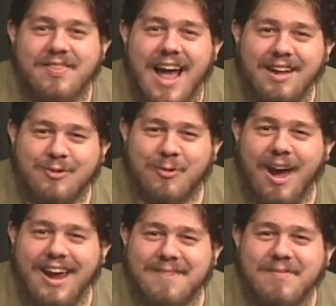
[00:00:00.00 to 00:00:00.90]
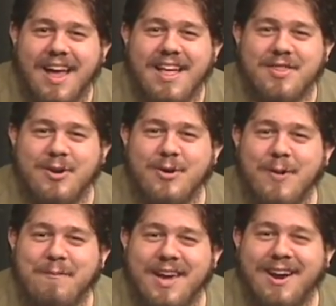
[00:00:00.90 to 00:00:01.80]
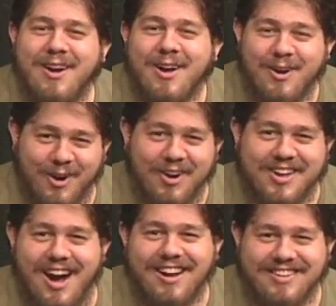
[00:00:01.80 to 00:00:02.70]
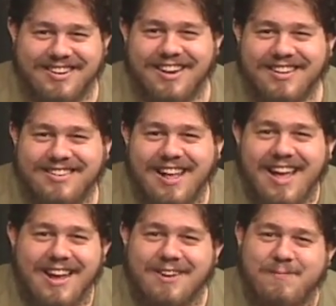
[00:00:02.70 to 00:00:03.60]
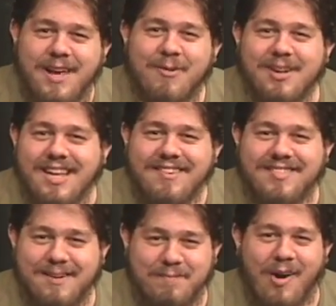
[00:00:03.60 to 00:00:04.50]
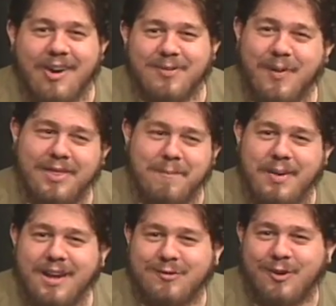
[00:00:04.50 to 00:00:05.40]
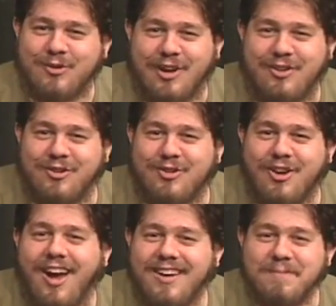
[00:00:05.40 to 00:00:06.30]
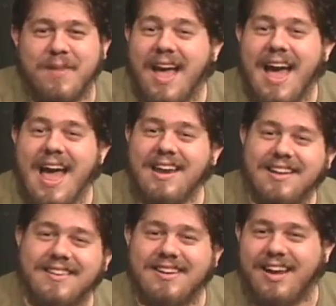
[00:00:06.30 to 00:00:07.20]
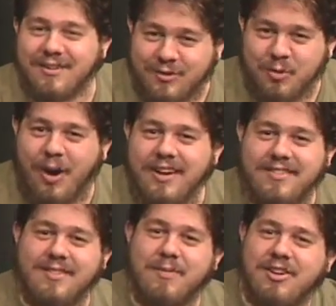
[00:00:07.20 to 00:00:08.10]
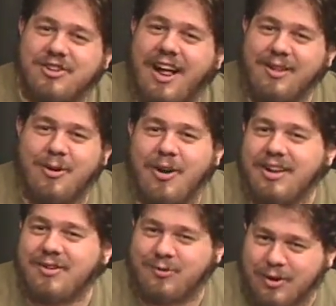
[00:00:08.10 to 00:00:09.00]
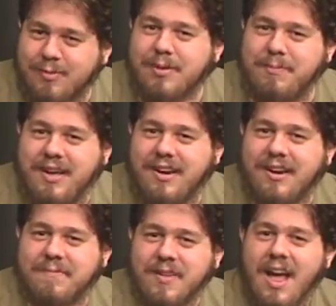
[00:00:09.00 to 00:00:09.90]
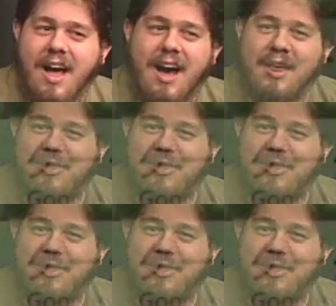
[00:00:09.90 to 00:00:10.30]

That's right, the new beer, Continent, is being released in part by the big search engine giant and contains twice as much alcohol as normal beer. A